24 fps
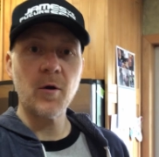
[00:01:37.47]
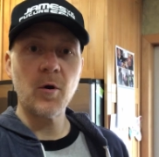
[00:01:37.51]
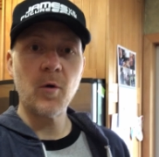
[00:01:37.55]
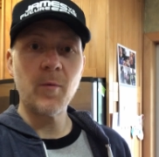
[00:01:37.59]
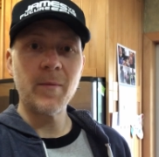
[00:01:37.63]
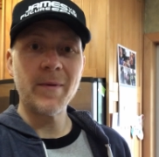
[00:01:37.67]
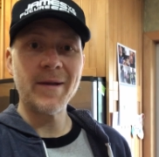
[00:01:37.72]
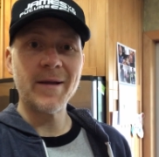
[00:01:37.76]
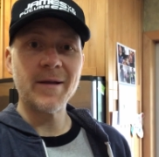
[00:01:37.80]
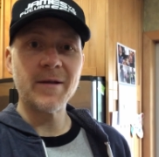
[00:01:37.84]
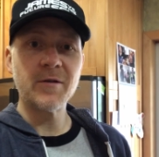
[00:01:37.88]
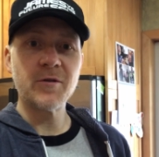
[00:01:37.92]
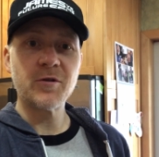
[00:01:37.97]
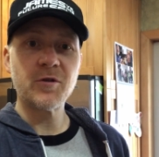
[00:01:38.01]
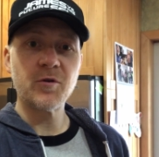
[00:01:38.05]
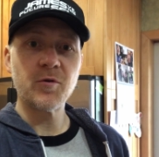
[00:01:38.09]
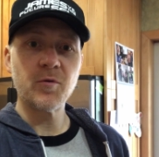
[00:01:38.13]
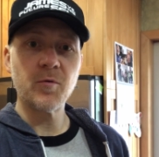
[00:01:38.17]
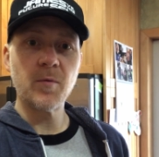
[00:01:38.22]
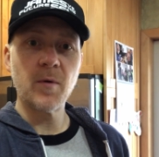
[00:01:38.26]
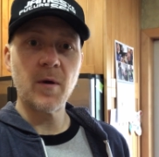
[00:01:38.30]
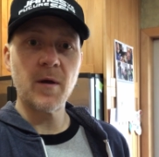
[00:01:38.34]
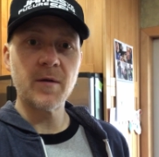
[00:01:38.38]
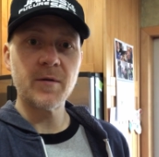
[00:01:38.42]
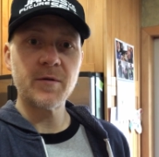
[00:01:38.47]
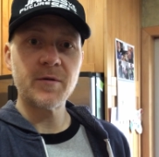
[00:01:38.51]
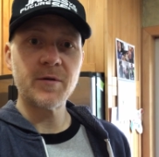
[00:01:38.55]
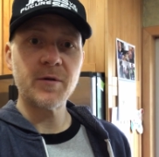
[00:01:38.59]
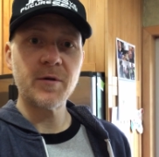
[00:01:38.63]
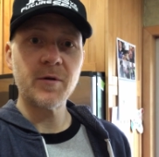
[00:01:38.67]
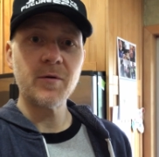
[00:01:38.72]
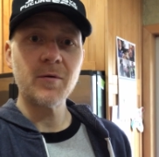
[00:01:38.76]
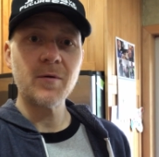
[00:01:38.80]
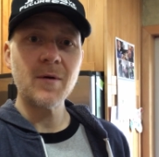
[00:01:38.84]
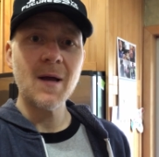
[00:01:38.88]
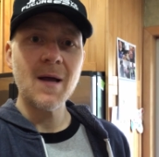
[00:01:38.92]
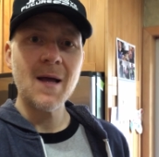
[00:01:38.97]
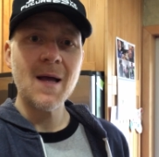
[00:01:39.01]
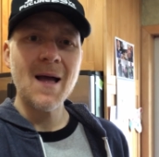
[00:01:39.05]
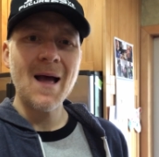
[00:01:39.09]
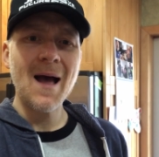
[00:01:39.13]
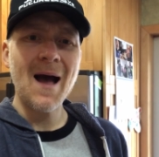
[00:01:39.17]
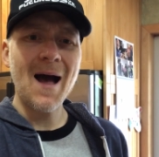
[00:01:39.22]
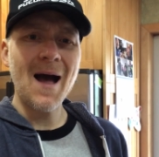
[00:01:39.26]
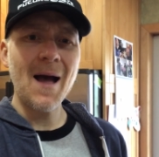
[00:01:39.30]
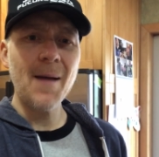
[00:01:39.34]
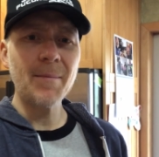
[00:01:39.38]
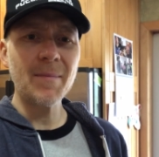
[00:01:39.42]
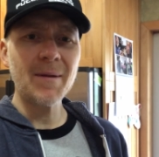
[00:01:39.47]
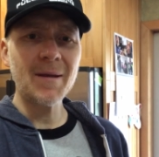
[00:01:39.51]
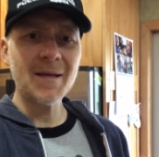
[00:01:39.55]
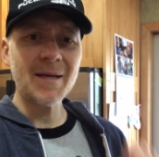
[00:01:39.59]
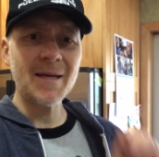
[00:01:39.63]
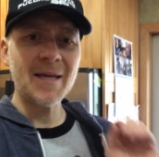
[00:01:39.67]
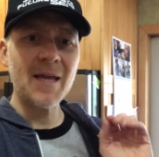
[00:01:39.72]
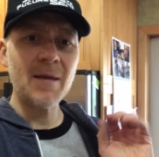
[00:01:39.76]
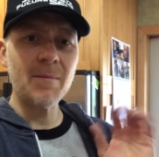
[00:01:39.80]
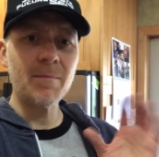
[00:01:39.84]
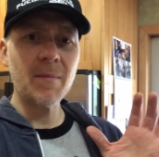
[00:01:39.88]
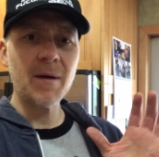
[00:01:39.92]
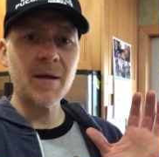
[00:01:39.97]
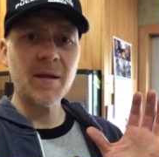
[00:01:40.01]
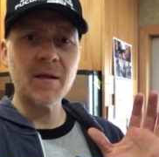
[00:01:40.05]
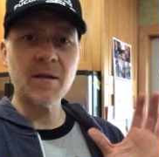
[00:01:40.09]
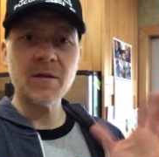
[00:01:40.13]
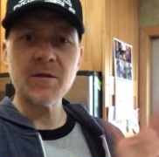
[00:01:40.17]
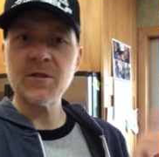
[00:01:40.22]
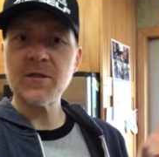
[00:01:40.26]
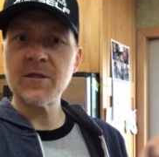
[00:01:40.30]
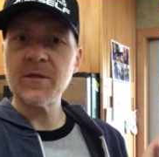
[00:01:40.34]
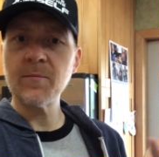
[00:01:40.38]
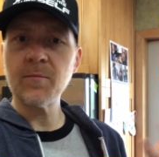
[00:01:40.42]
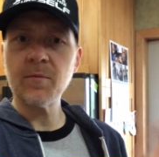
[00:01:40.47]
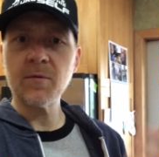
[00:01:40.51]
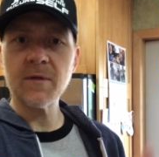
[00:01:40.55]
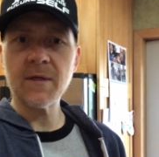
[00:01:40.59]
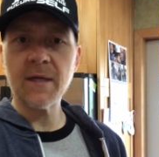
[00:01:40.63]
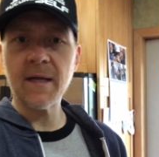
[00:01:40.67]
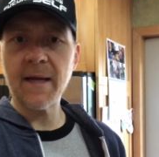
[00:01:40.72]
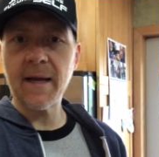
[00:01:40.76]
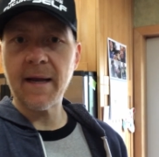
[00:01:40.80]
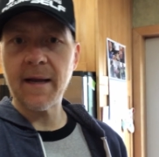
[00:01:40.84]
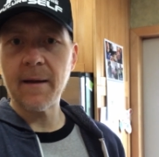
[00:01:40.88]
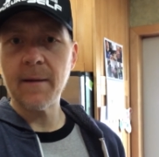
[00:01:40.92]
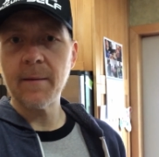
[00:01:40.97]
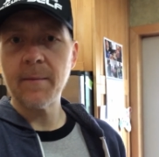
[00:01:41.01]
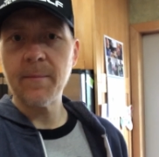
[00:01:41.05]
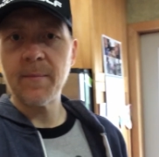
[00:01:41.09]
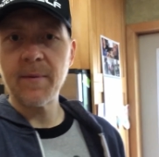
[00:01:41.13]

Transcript: home in Toronto. I'm gonna keep my lunch simple today